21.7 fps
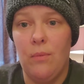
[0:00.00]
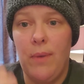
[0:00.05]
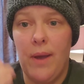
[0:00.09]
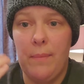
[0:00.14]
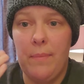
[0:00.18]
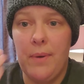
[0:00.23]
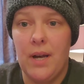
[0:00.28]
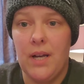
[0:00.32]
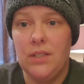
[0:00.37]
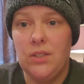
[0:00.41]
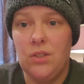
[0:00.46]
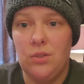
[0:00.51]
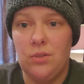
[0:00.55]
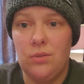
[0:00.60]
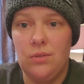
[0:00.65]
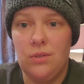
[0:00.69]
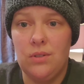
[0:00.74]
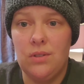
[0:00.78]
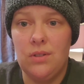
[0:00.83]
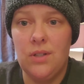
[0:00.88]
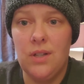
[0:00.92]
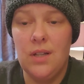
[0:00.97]
by Pod
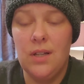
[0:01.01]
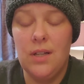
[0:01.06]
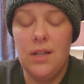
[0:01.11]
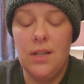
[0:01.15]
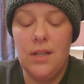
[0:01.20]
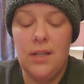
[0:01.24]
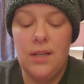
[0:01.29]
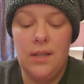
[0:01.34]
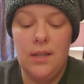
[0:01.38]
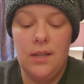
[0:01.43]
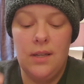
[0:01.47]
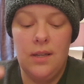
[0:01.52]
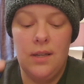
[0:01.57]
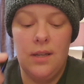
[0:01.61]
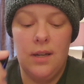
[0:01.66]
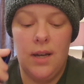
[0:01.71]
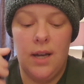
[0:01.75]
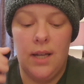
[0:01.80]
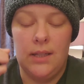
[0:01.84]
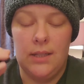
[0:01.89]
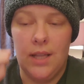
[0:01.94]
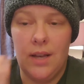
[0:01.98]
Juice.
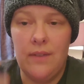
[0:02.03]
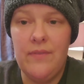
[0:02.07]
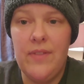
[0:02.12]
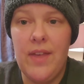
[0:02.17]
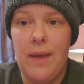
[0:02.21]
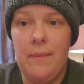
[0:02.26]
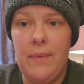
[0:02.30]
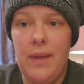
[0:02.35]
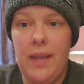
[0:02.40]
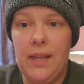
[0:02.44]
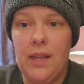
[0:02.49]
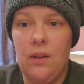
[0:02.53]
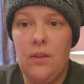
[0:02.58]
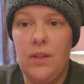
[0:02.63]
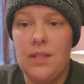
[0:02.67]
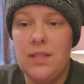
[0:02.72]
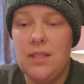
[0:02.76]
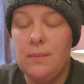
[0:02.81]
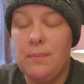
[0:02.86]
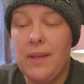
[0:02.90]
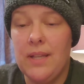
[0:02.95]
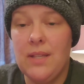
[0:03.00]
I love that mango.
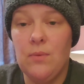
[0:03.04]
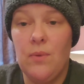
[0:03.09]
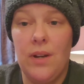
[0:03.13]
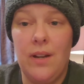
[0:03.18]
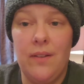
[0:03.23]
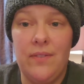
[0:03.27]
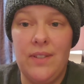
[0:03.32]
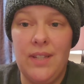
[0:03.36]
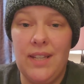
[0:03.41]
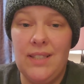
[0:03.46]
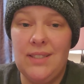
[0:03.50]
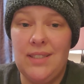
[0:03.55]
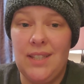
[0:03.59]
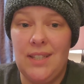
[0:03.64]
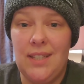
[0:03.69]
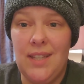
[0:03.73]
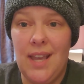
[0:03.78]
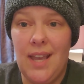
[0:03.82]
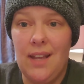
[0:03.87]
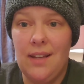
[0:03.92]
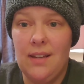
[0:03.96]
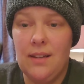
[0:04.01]
That's the best one I've tasted
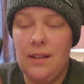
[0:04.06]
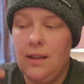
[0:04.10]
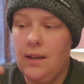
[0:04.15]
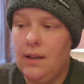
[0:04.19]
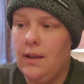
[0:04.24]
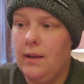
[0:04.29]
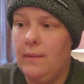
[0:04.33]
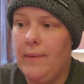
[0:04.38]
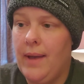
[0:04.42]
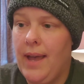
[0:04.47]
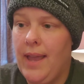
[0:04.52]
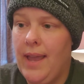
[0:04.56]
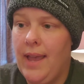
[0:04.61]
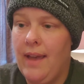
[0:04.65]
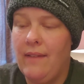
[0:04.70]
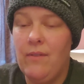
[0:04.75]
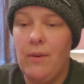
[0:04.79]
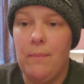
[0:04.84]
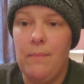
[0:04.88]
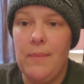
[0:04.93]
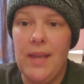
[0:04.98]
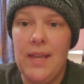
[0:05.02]
yet. I
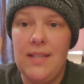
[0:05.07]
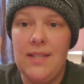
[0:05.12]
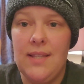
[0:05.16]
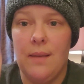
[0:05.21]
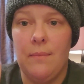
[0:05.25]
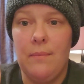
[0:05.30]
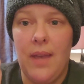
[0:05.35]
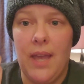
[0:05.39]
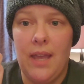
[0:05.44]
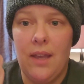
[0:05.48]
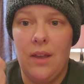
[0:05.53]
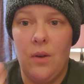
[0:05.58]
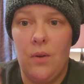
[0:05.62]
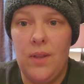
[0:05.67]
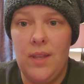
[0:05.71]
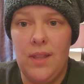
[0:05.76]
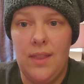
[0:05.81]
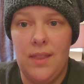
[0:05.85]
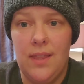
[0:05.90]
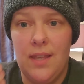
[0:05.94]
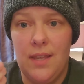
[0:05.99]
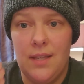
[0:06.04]
have amazing mango
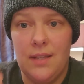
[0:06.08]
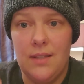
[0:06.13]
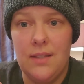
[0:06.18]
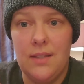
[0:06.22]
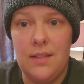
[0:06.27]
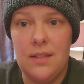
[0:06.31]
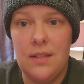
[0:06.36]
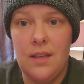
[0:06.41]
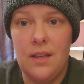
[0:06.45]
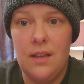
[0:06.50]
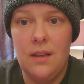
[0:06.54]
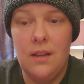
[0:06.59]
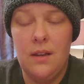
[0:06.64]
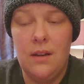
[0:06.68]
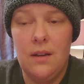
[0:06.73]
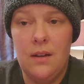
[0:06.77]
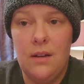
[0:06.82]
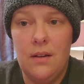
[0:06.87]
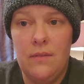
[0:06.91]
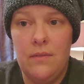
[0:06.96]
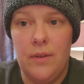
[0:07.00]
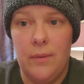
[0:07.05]
in this
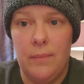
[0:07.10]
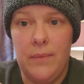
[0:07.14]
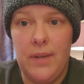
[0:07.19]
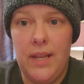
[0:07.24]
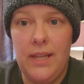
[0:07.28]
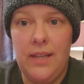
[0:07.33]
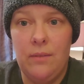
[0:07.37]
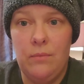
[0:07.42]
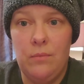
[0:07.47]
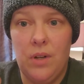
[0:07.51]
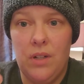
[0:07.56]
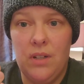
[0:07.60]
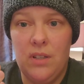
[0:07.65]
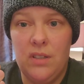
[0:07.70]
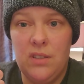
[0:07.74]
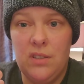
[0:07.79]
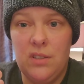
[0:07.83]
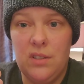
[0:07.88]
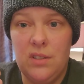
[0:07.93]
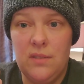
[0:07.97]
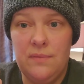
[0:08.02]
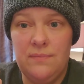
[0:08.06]
from Naked
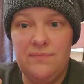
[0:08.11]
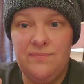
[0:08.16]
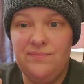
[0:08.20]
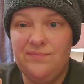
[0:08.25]
100.